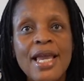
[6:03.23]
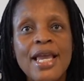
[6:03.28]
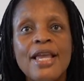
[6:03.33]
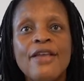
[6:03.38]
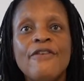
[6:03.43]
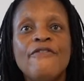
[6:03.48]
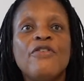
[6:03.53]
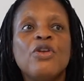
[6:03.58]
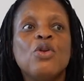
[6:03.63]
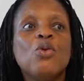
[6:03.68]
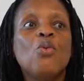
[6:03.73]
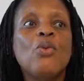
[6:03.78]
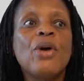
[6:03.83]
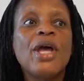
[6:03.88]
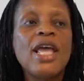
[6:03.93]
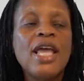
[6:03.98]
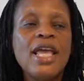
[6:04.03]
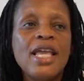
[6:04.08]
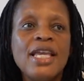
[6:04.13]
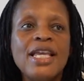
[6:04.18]
even
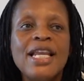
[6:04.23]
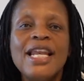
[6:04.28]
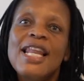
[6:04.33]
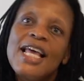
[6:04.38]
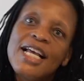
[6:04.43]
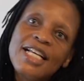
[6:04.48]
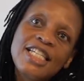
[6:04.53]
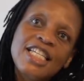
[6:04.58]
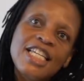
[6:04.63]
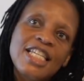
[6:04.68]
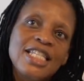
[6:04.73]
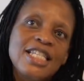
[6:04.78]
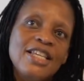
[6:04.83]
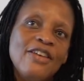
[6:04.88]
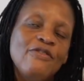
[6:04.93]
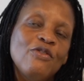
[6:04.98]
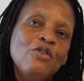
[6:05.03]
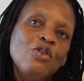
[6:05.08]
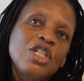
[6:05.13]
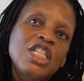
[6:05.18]
where elections
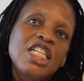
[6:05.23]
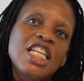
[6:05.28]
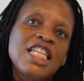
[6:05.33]
have not